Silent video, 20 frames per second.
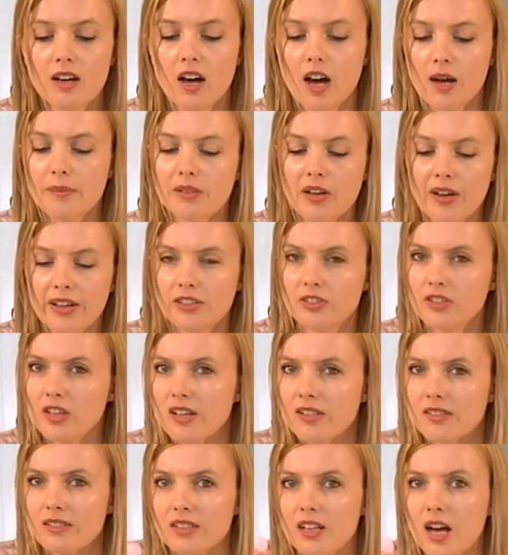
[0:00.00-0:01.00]
I'm going
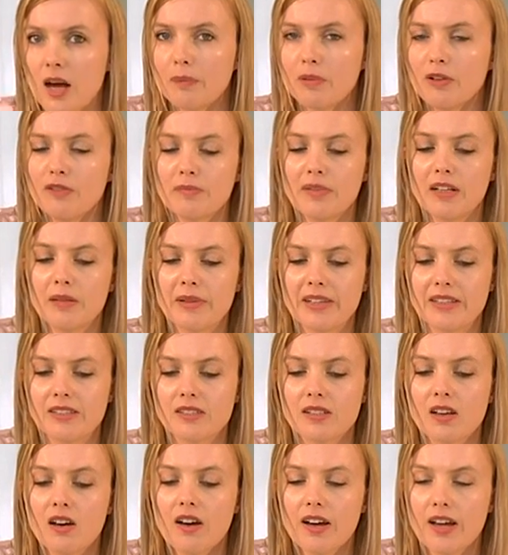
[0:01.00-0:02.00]
just a couple of
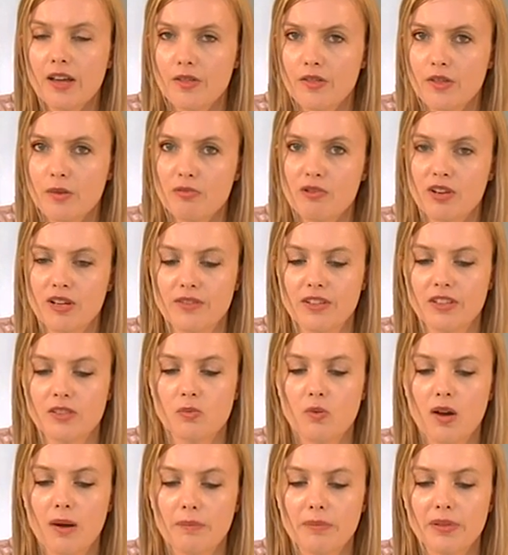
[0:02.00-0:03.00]
millimetres higher than the previous
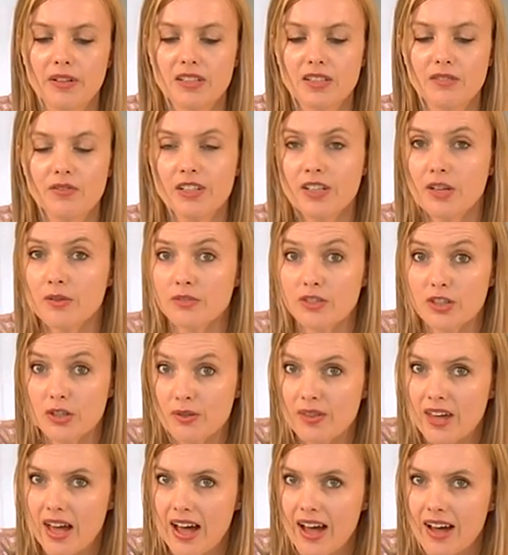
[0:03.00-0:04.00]
one, because if I don't
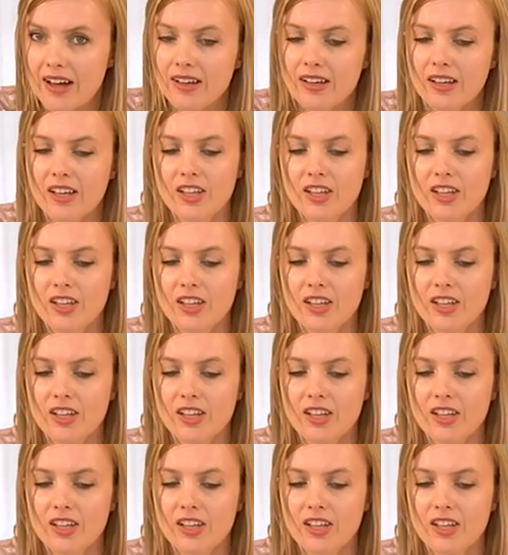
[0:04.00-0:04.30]
do that,